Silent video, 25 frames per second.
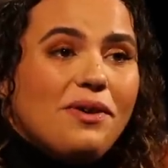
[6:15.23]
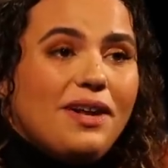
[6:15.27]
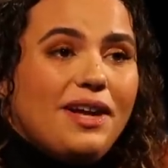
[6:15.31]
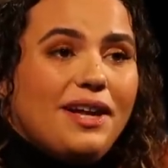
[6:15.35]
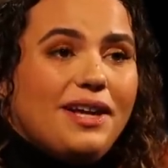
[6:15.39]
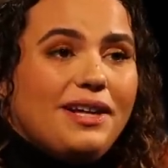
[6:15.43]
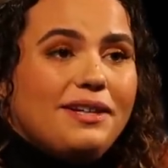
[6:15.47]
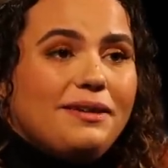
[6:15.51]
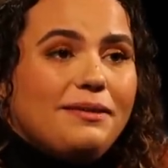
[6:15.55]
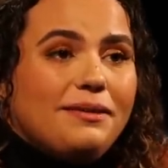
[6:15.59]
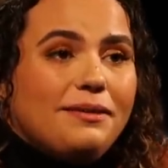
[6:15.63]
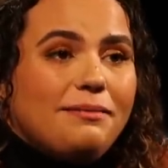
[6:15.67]

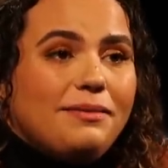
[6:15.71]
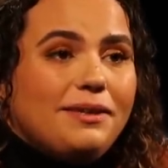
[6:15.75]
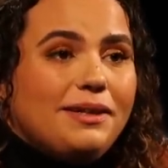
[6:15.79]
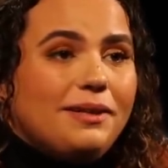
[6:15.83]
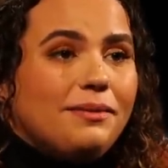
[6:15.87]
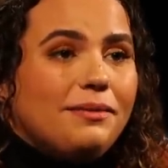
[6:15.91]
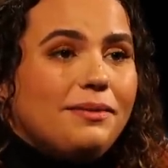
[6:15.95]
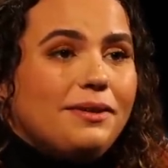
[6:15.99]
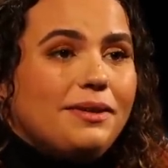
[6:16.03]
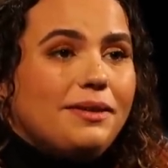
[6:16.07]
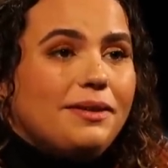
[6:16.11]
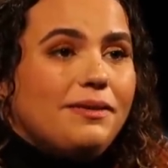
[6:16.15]
and be
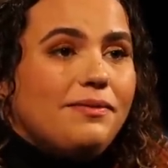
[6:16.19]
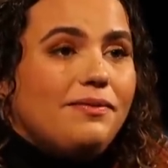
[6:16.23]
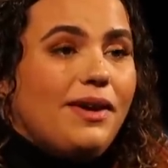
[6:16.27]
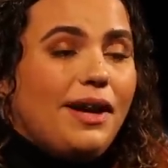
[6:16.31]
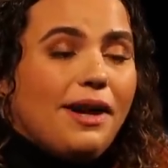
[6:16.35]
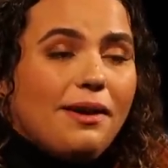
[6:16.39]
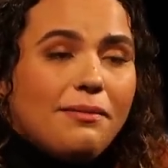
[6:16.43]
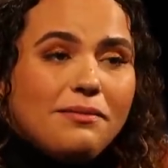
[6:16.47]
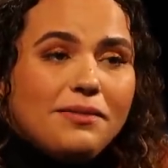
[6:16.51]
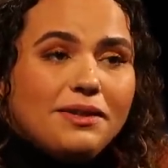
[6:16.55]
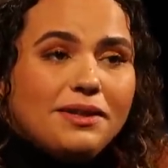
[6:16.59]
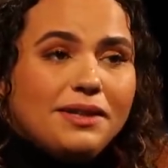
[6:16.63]
with
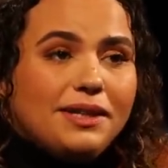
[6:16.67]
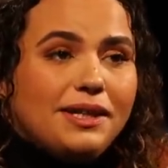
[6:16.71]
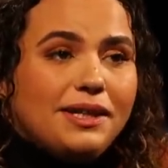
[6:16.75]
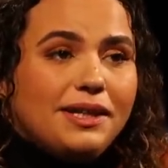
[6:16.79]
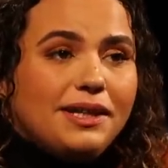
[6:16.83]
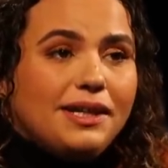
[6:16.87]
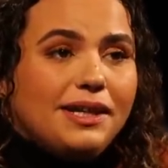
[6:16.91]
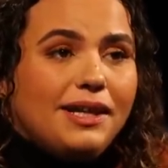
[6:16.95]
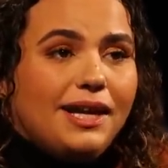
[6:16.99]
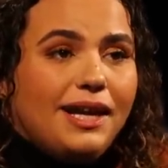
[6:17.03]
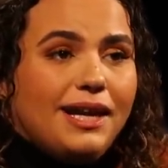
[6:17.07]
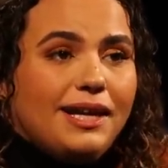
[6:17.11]

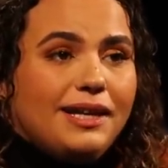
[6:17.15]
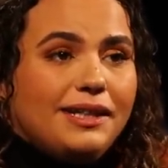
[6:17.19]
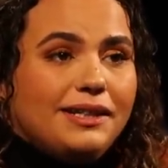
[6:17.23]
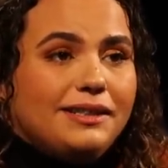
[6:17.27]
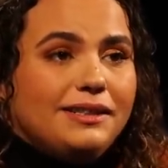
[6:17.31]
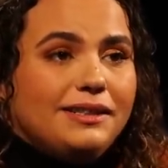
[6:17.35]
family. And